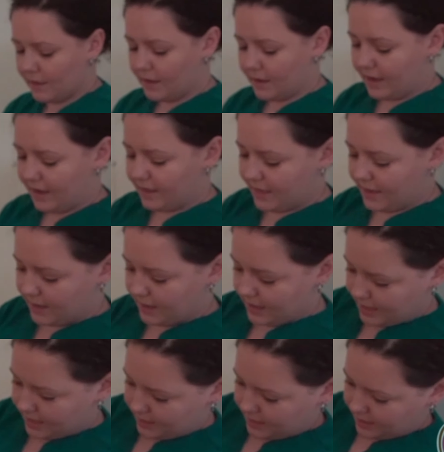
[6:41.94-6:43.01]
And then
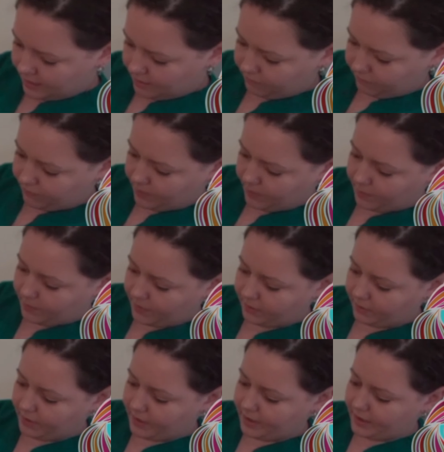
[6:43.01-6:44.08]
again, in from the part
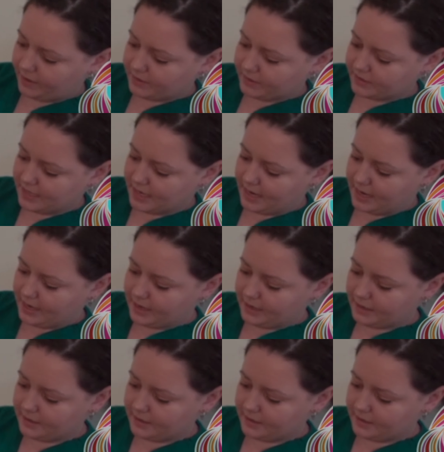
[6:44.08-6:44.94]
line on the side.